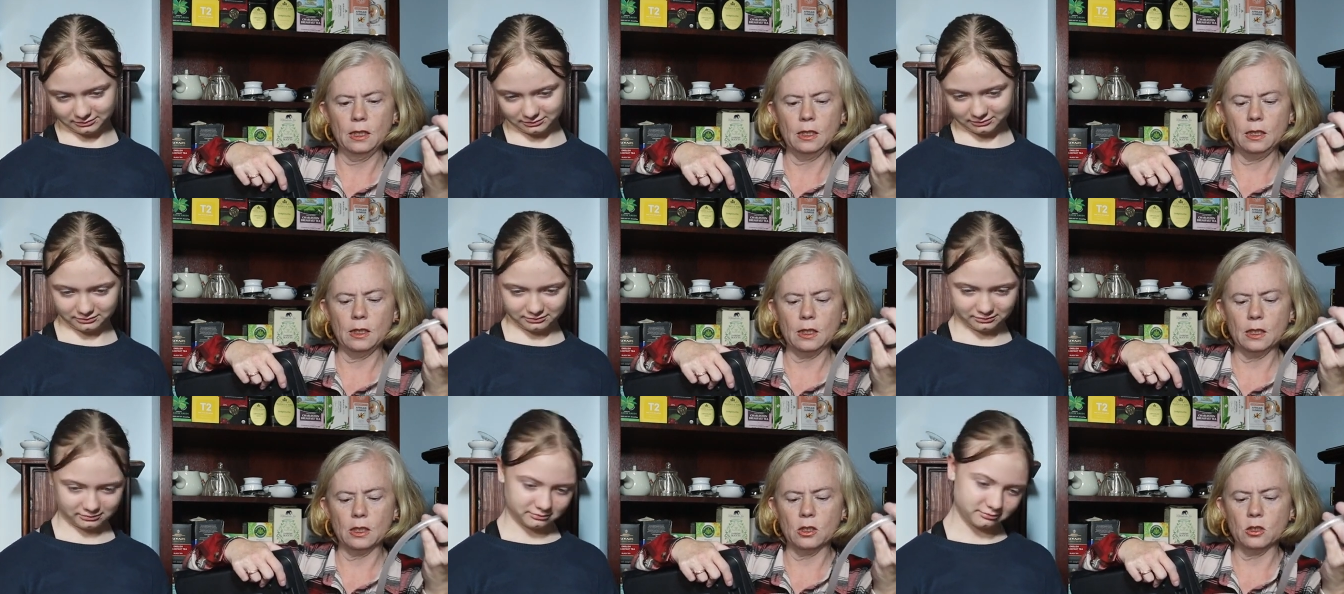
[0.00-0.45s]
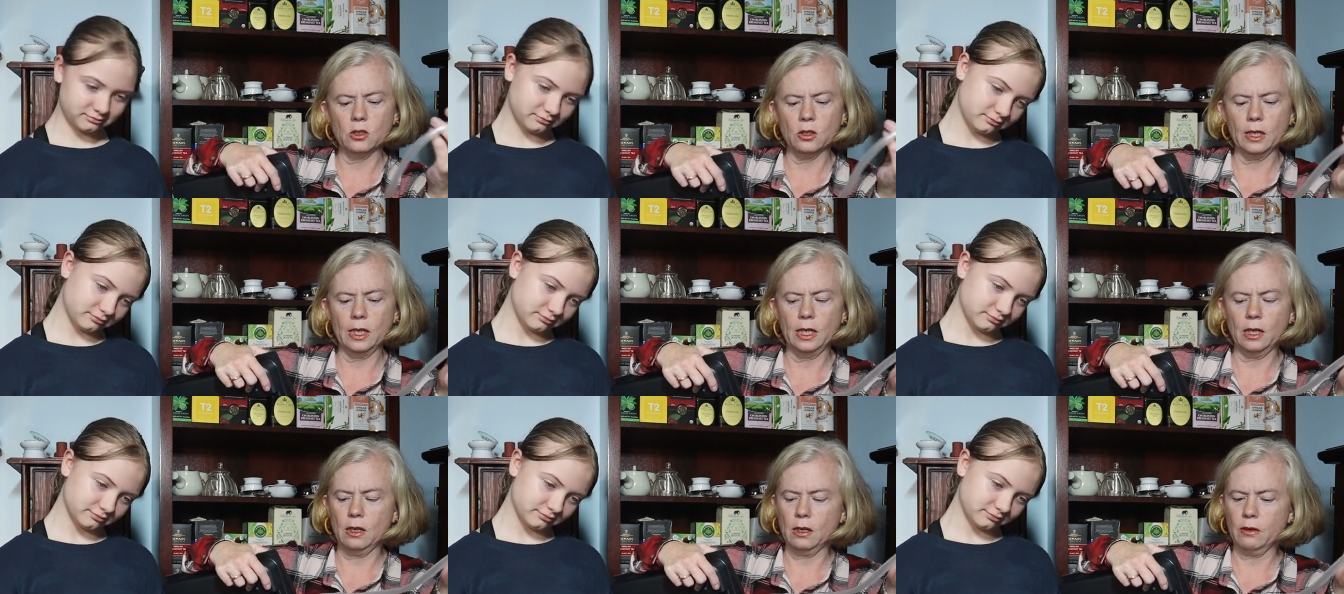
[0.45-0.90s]
Speaker 1: you could
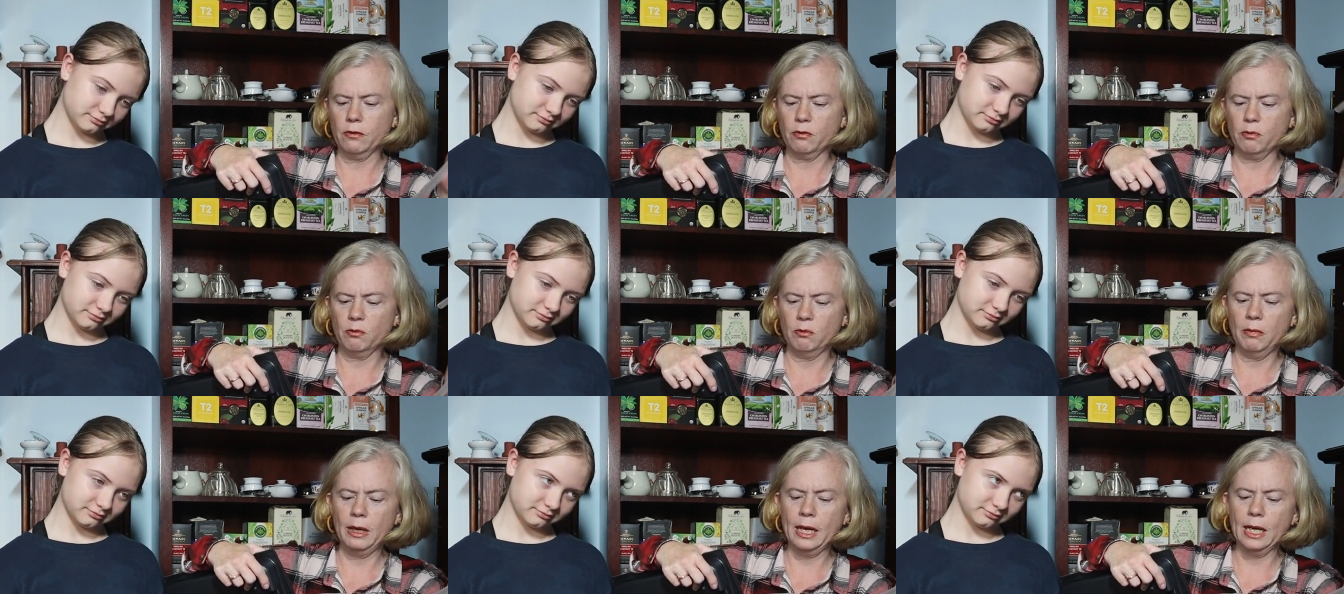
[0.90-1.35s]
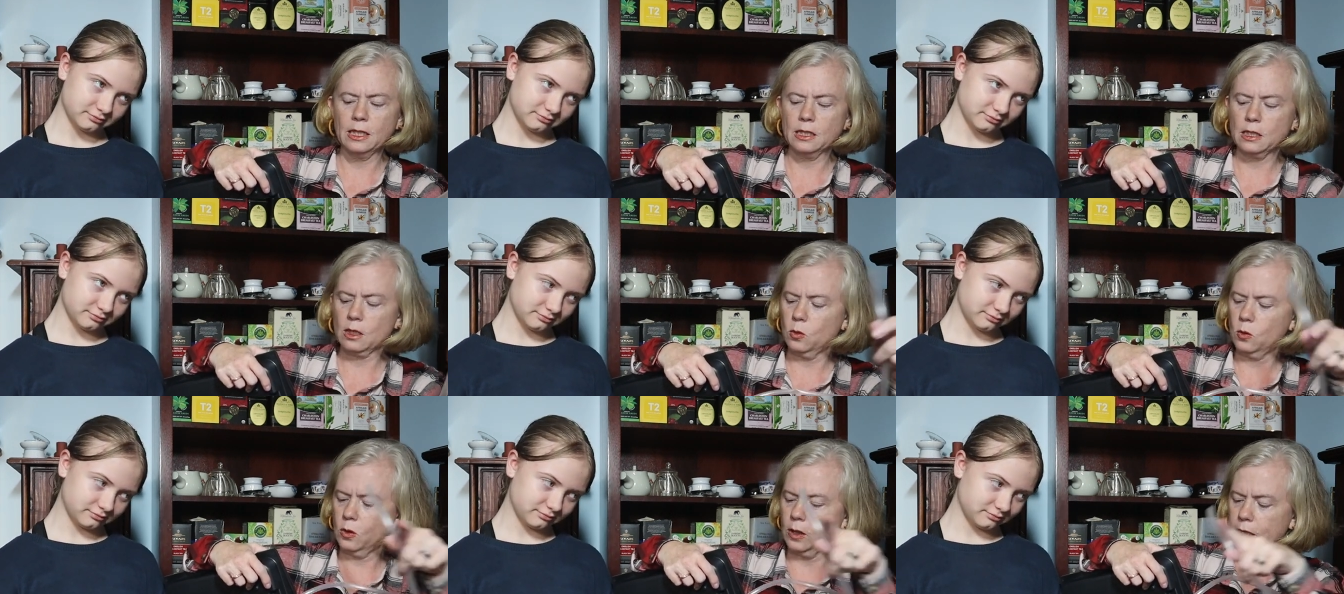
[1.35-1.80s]
drain off
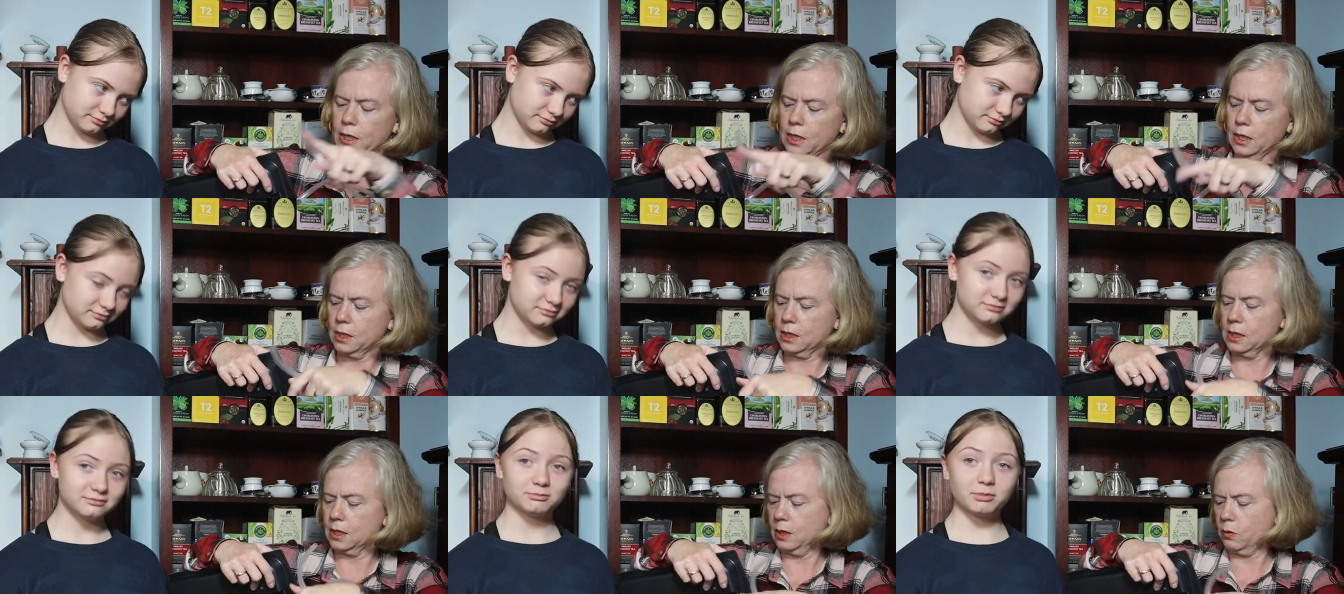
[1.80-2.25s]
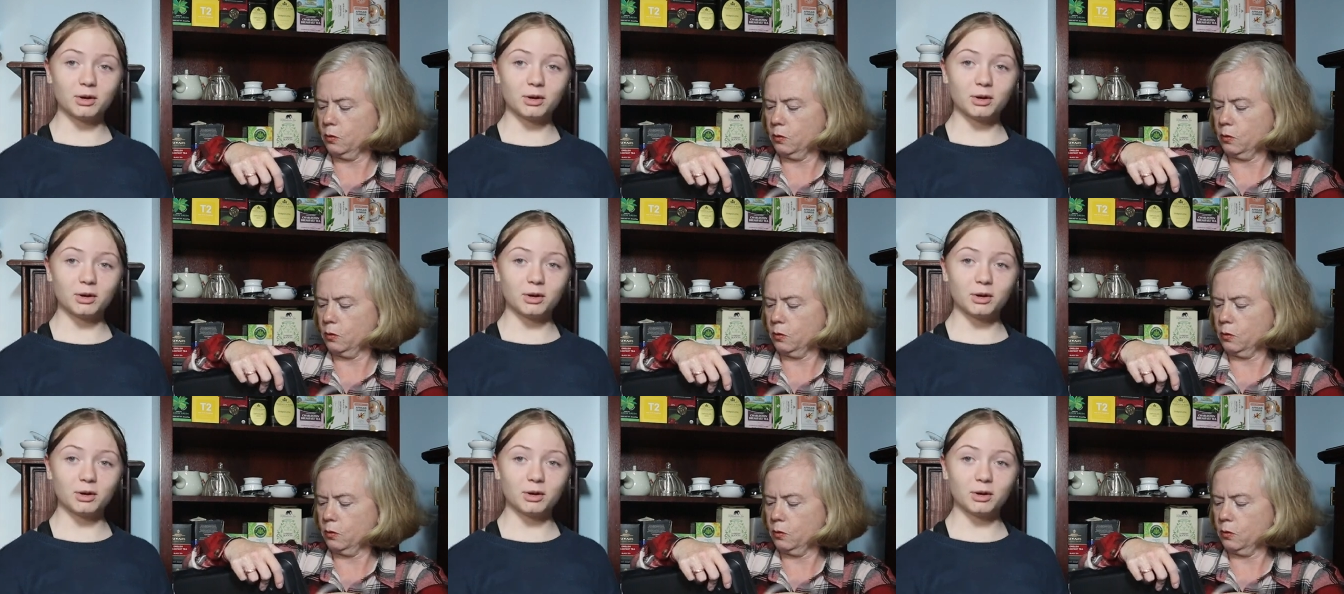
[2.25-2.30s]
mass quantities.